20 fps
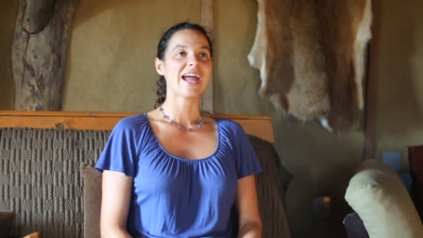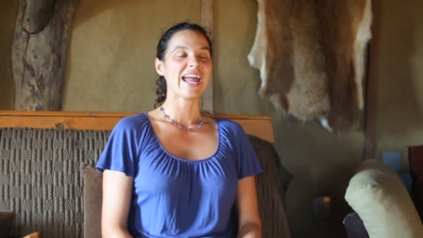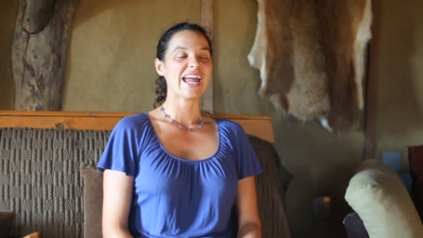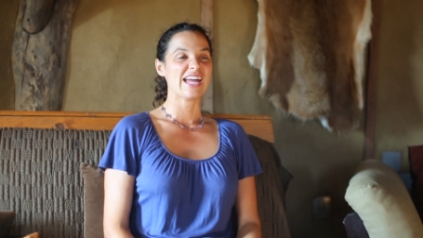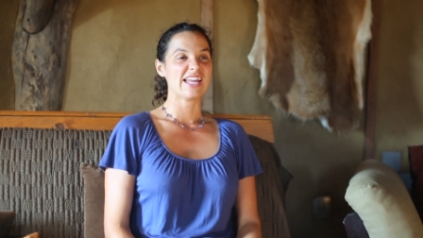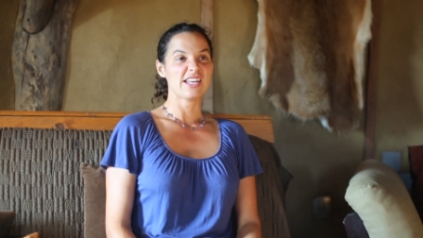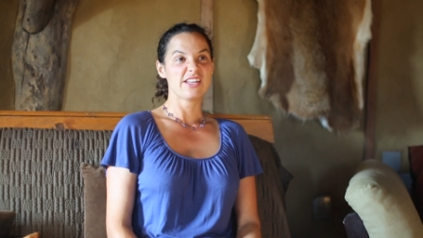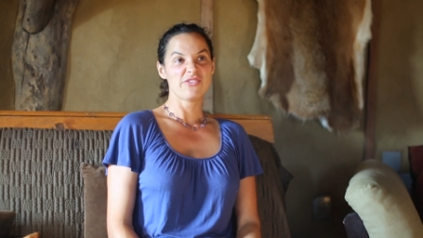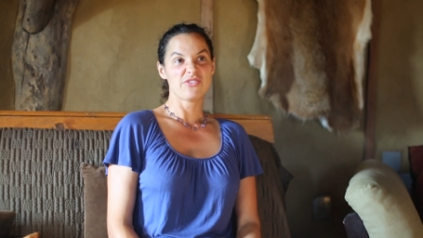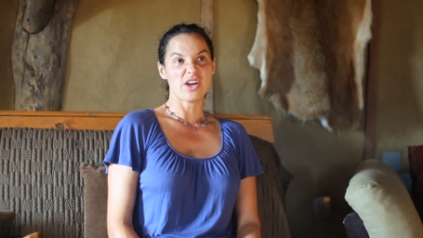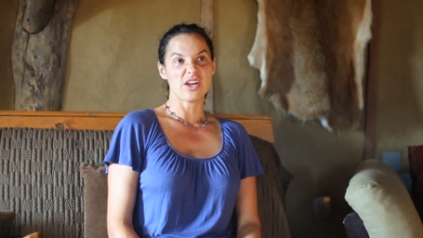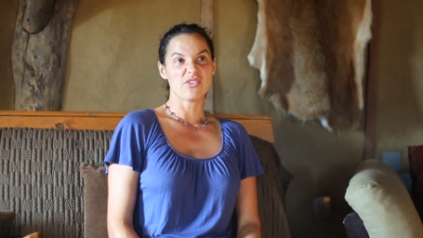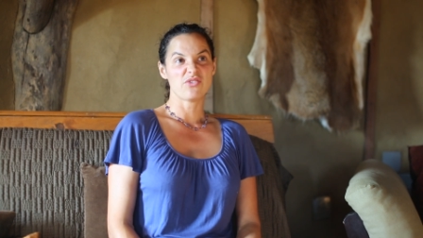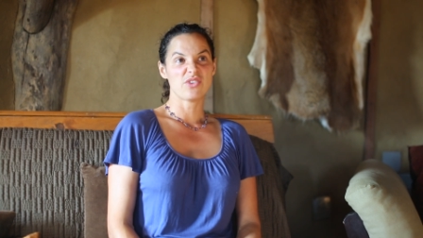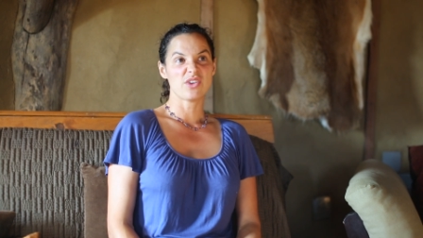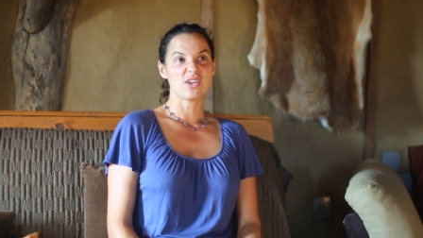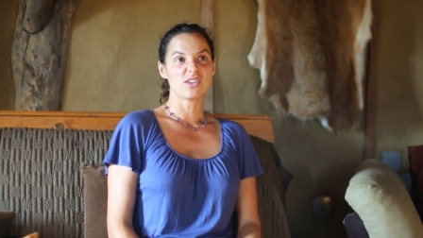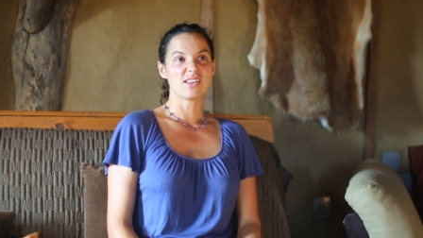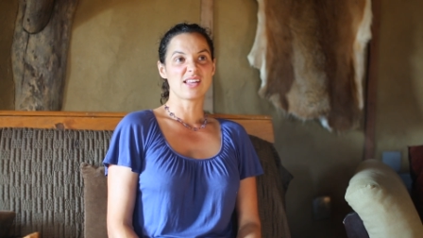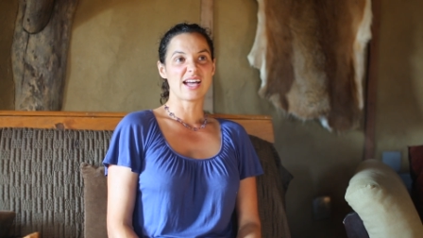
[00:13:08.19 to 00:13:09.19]
And if I
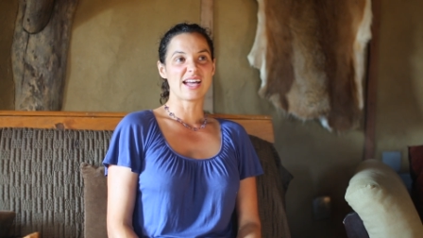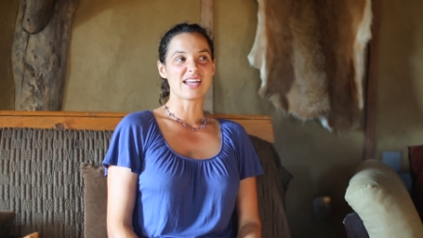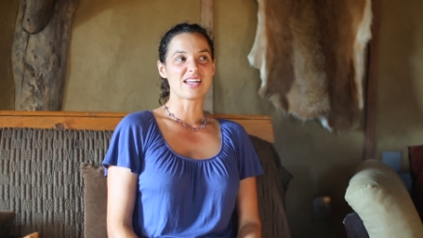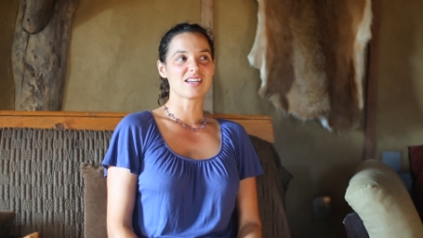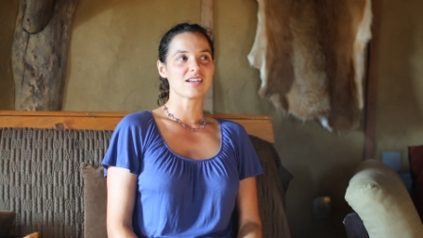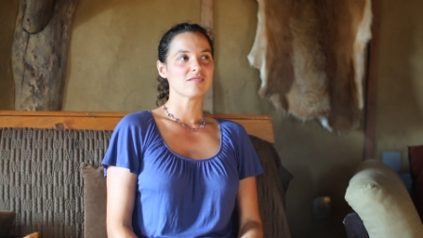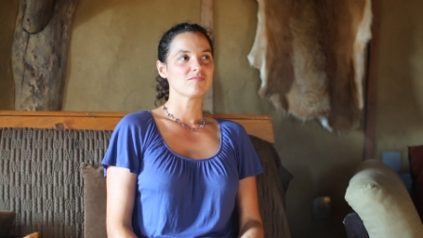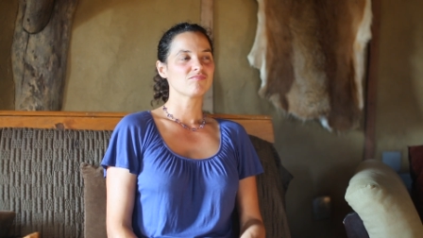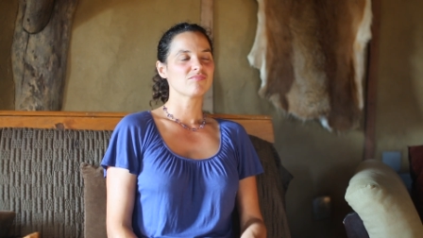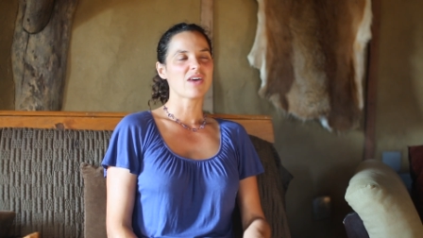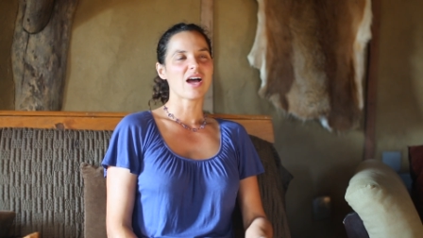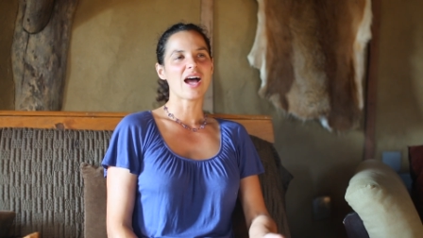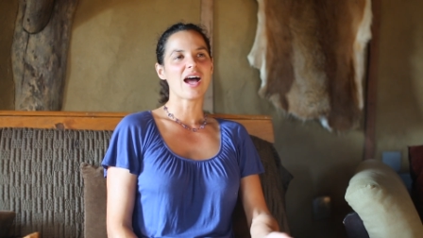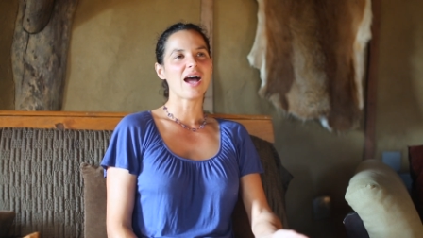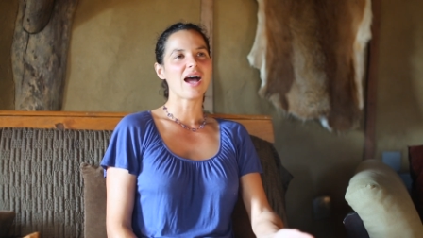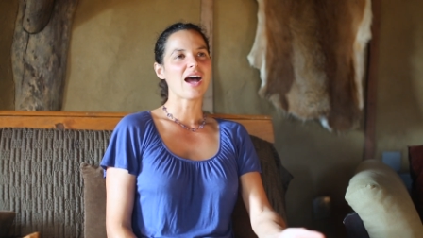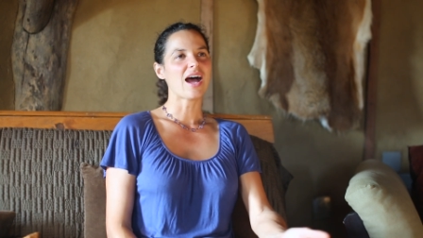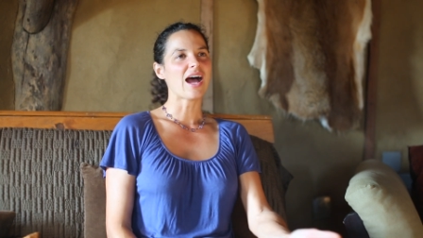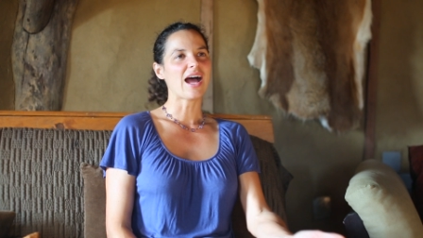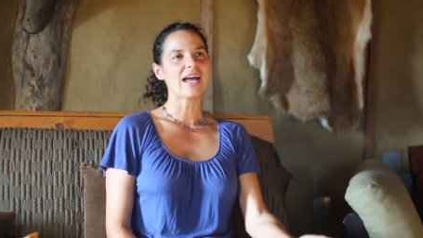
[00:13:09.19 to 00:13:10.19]
feel like
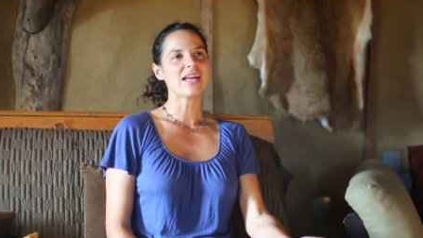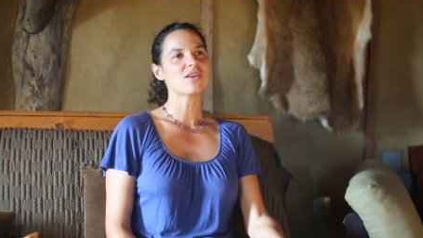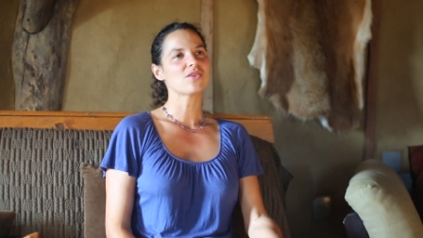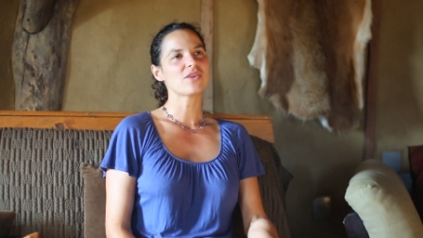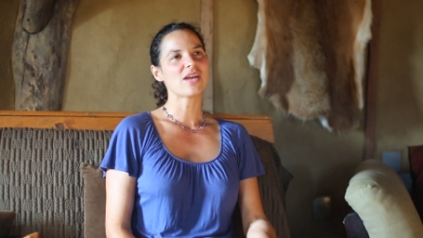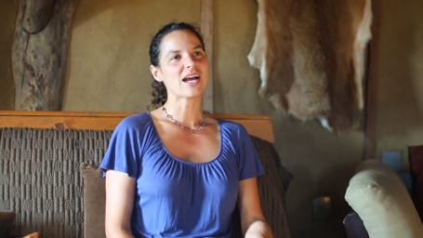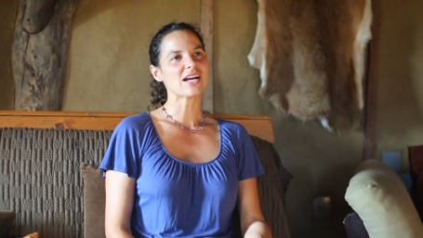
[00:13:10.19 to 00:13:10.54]
I don't